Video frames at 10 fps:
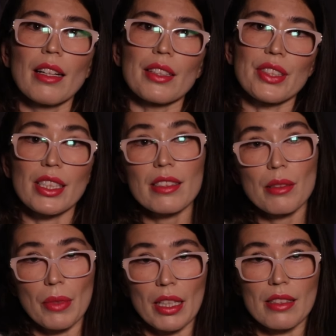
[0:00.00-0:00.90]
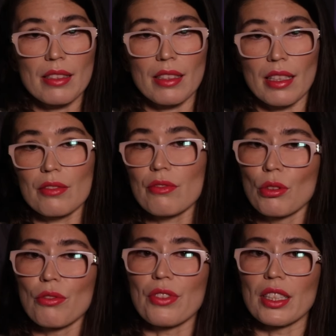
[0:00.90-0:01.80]
if his demands aren't
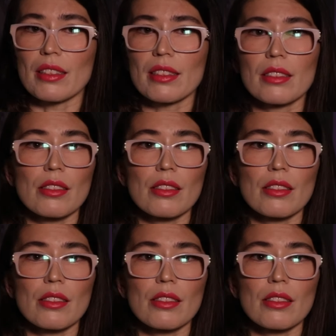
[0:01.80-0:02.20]
fulfilled,